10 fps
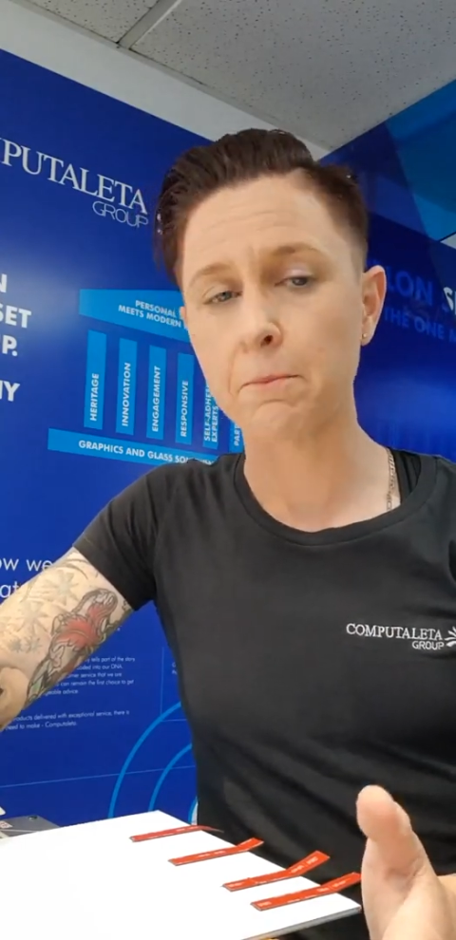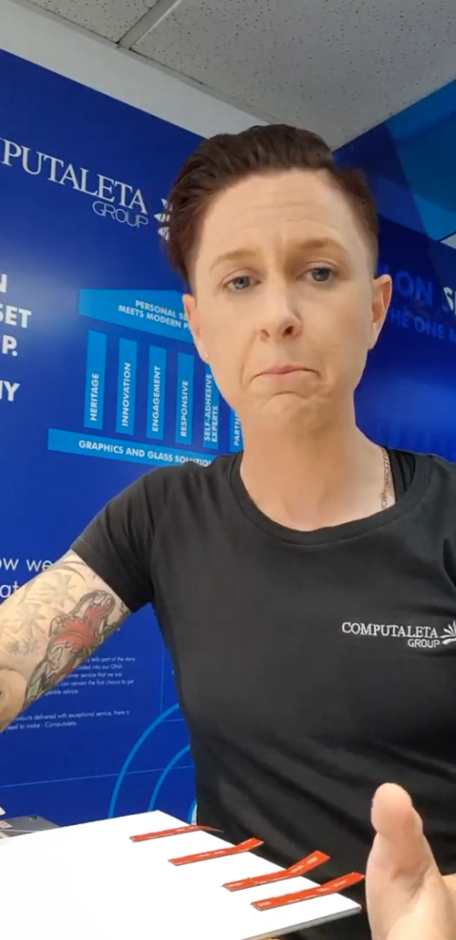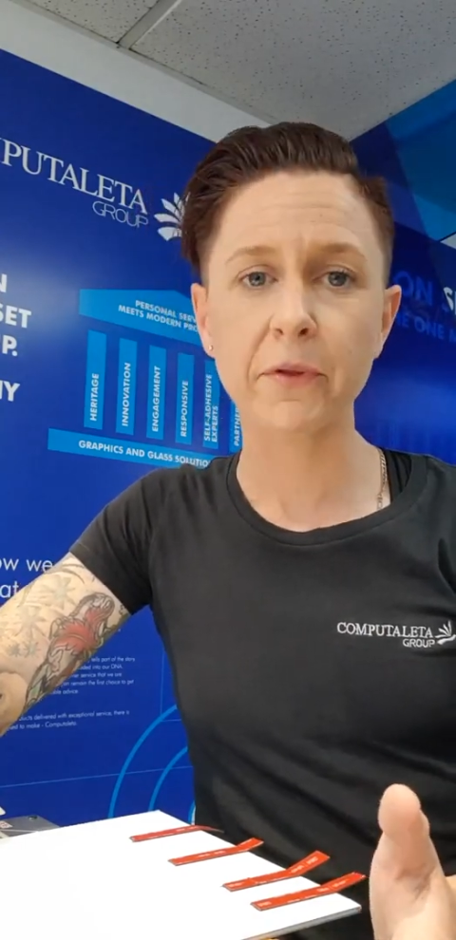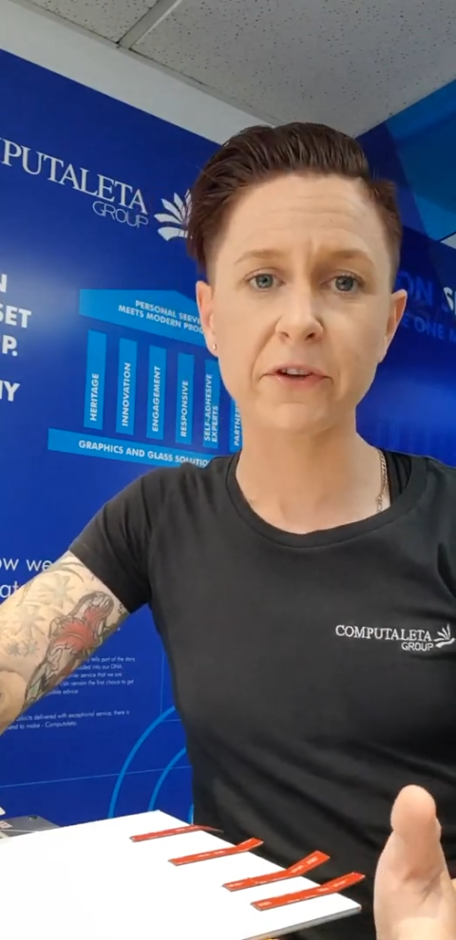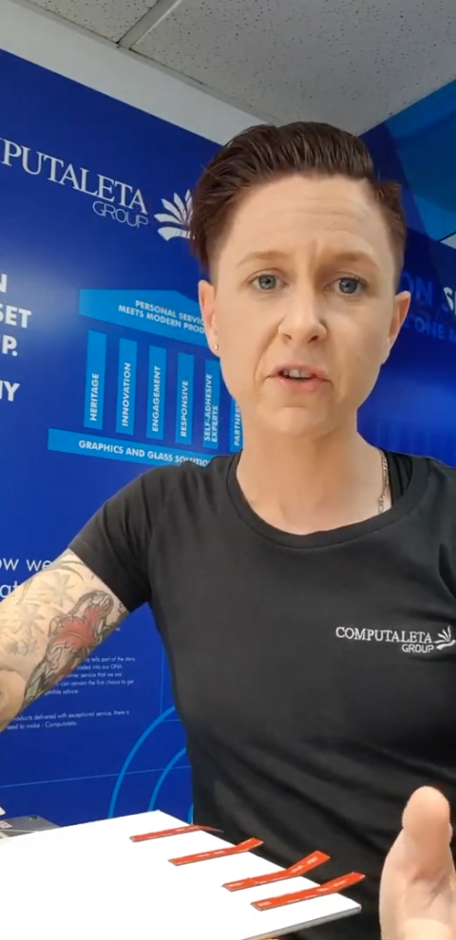
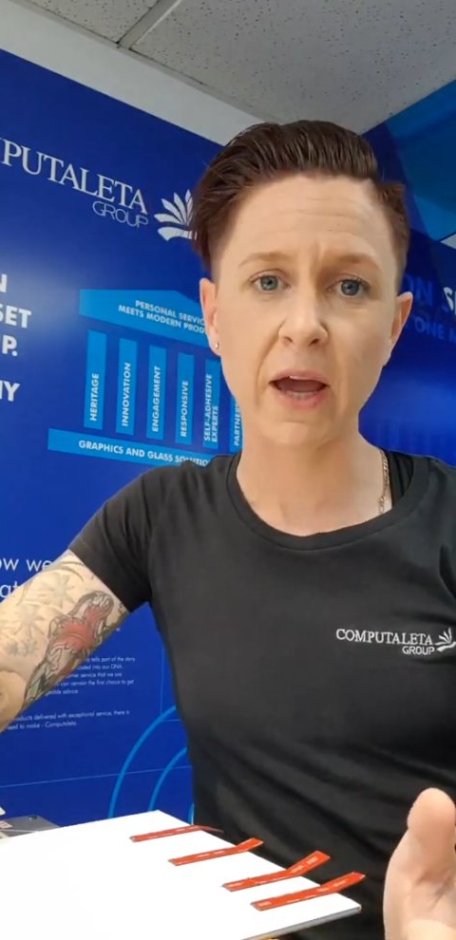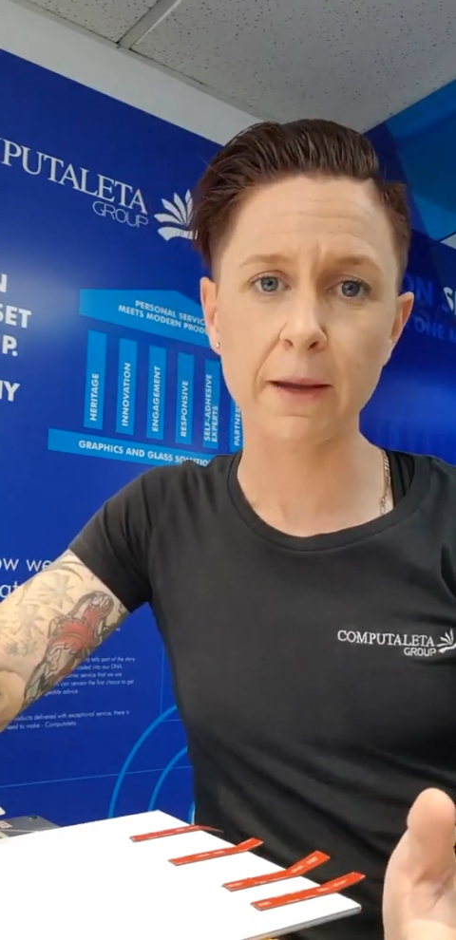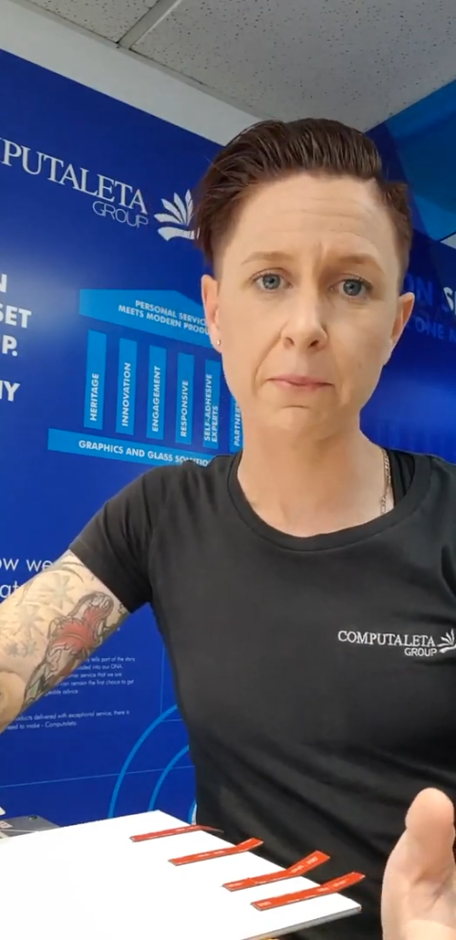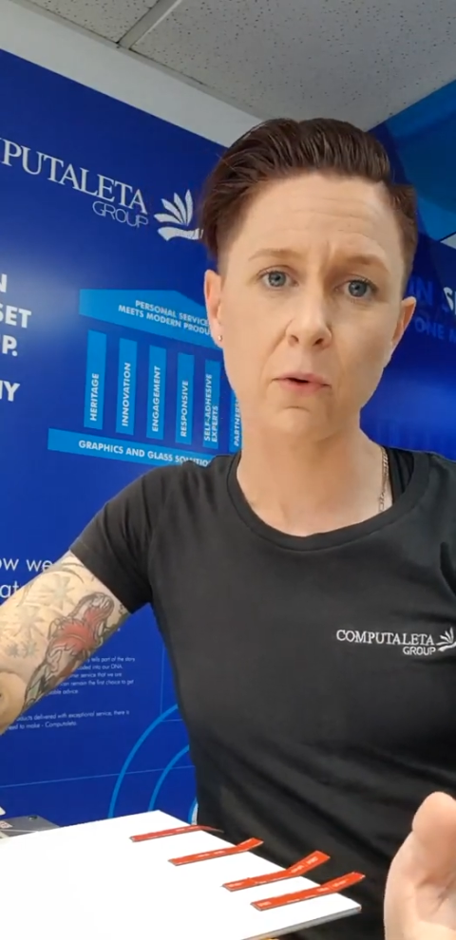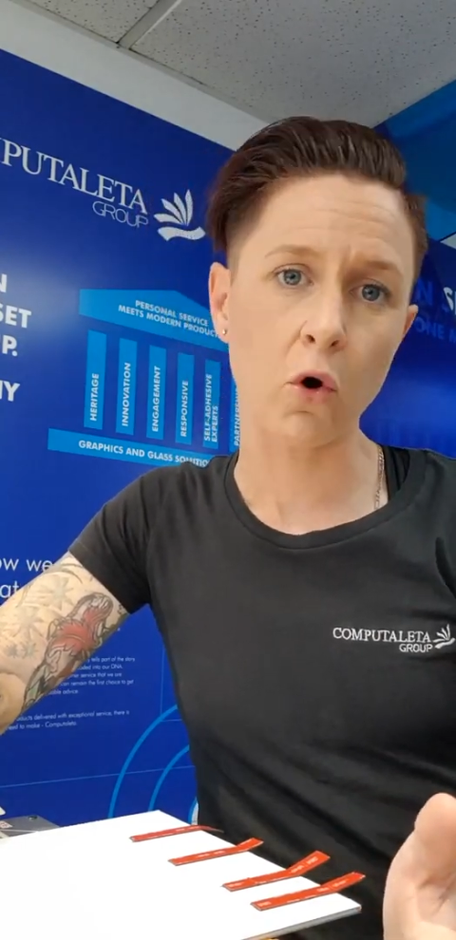put the
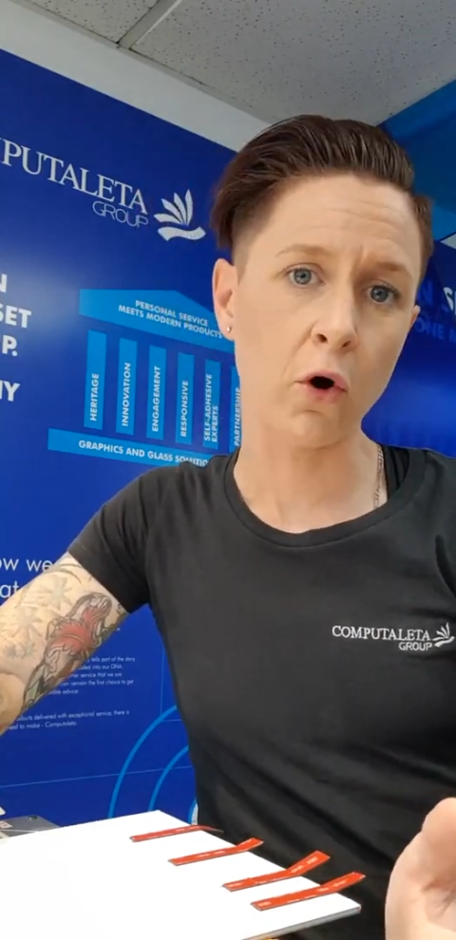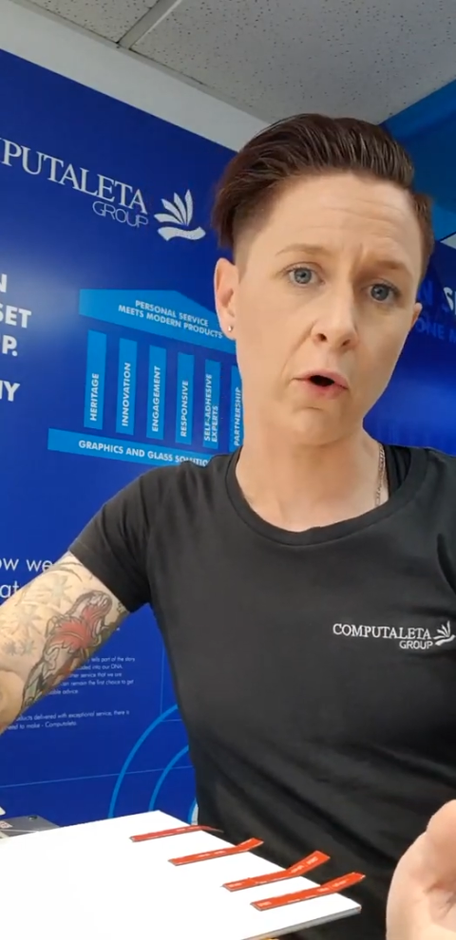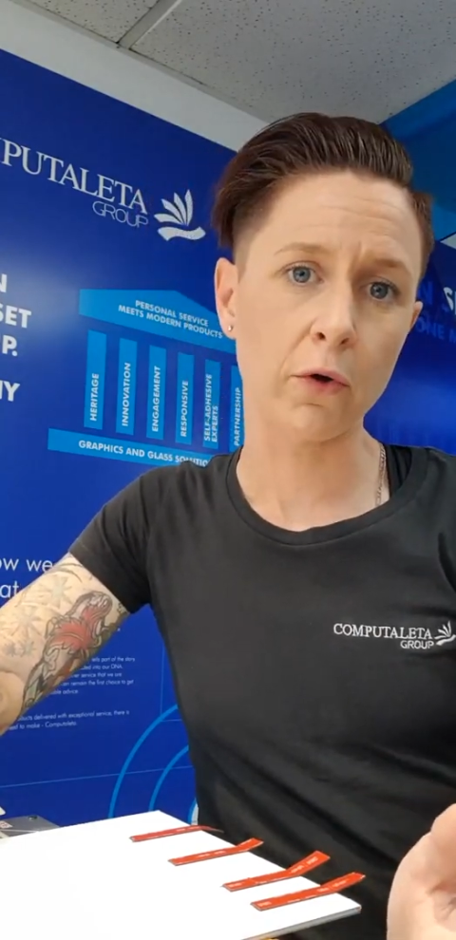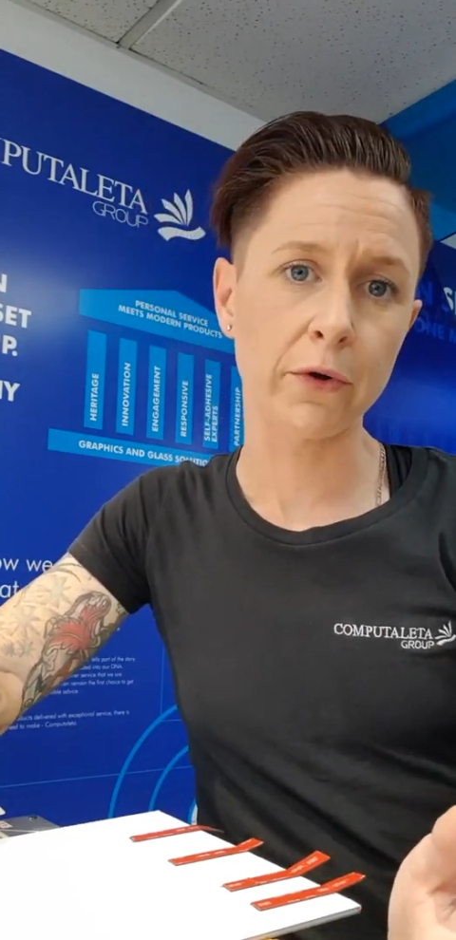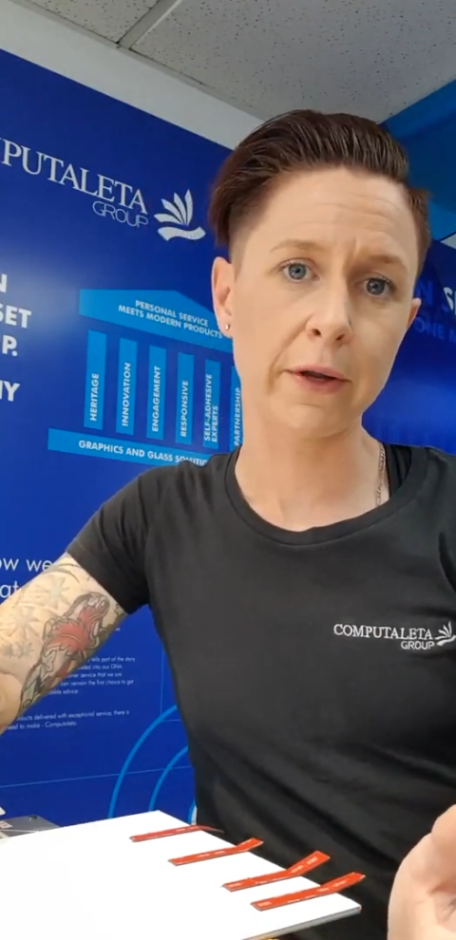tape
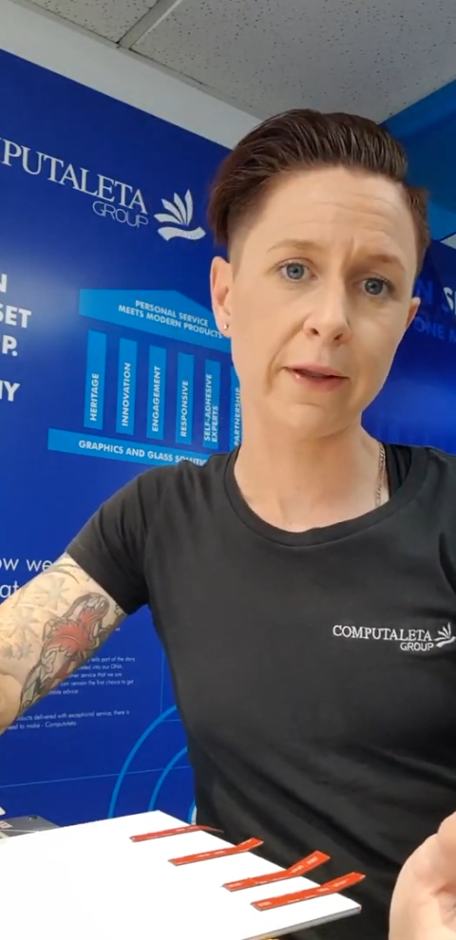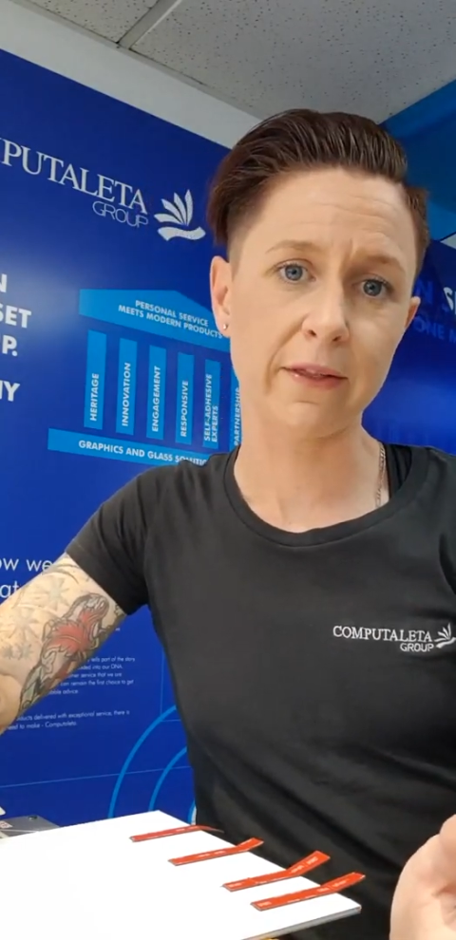on